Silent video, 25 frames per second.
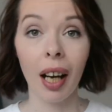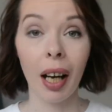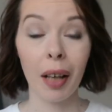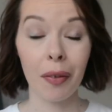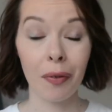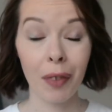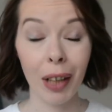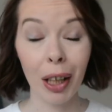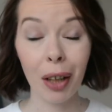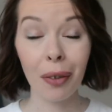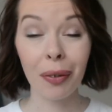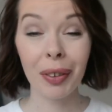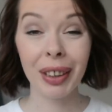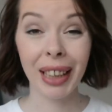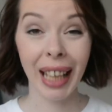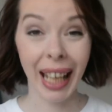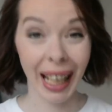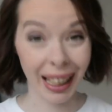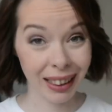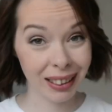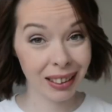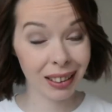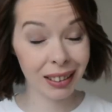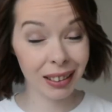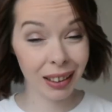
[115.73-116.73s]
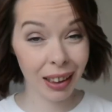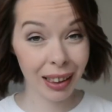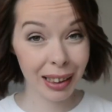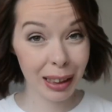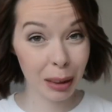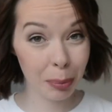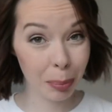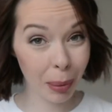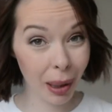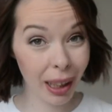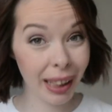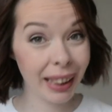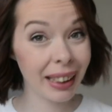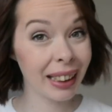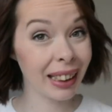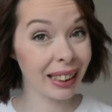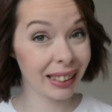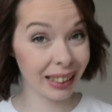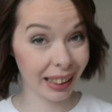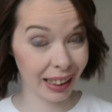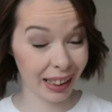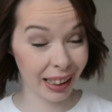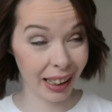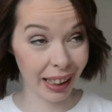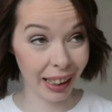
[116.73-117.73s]
I fell off an exercise bike
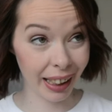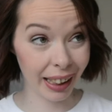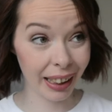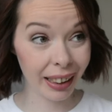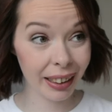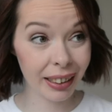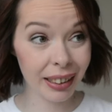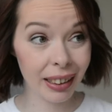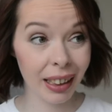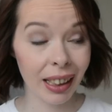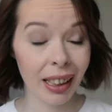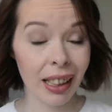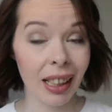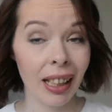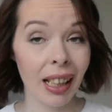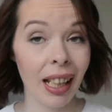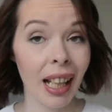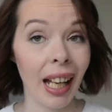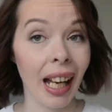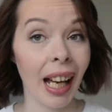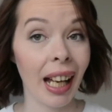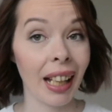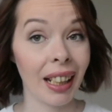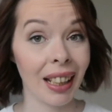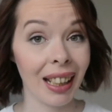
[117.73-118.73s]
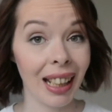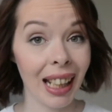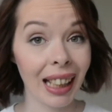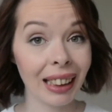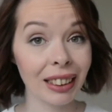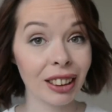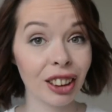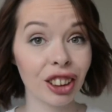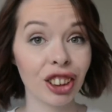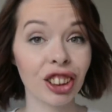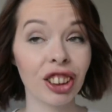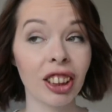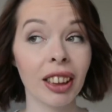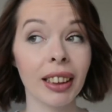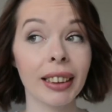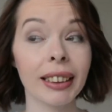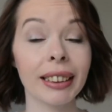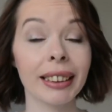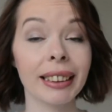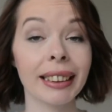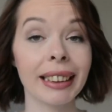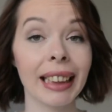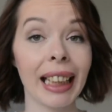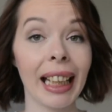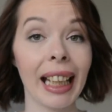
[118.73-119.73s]
as a kid, and let's
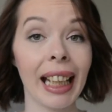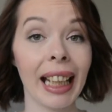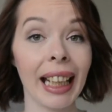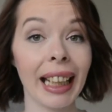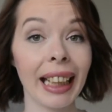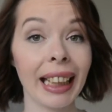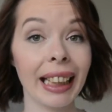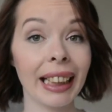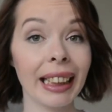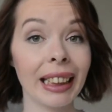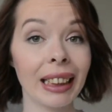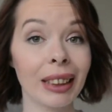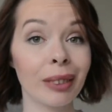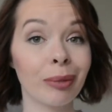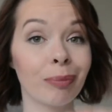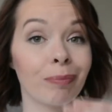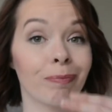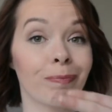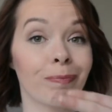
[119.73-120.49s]
just say